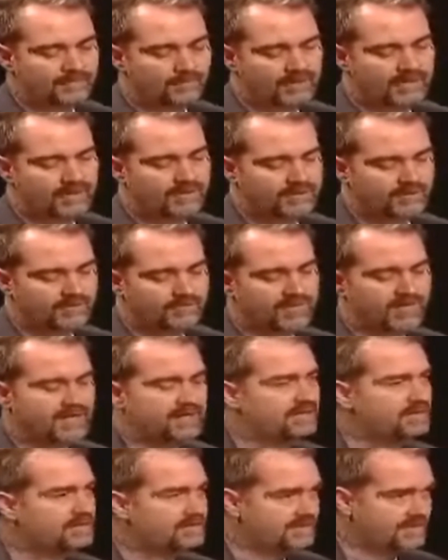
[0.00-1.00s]
We can go
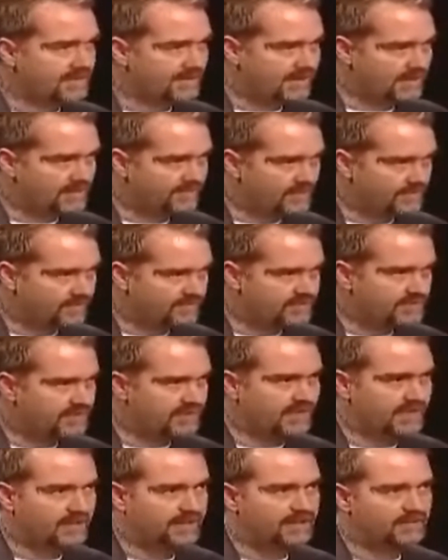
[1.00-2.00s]
back to the sinking of the
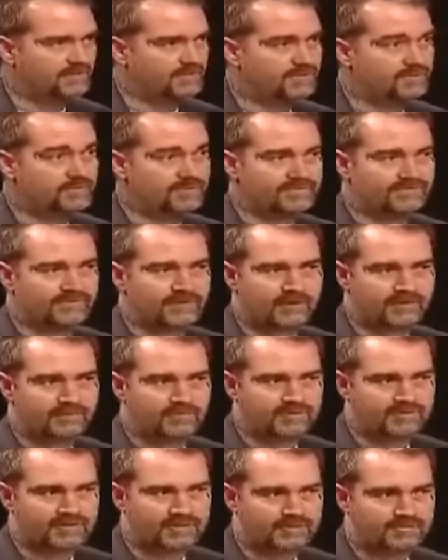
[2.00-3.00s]
Lusitania, which was a very
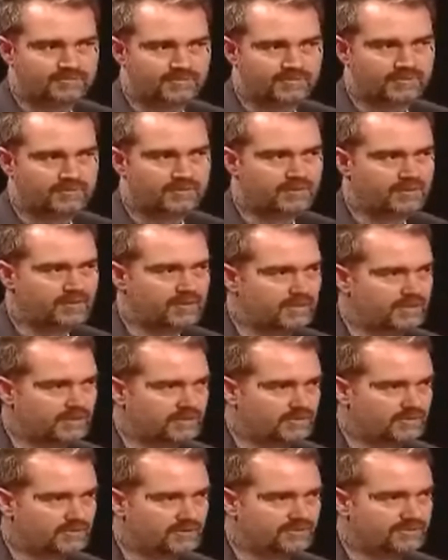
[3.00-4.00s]
predictable
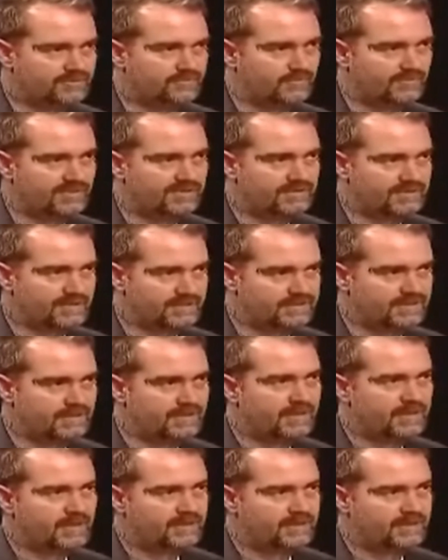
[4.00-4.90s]
occurrence when we sent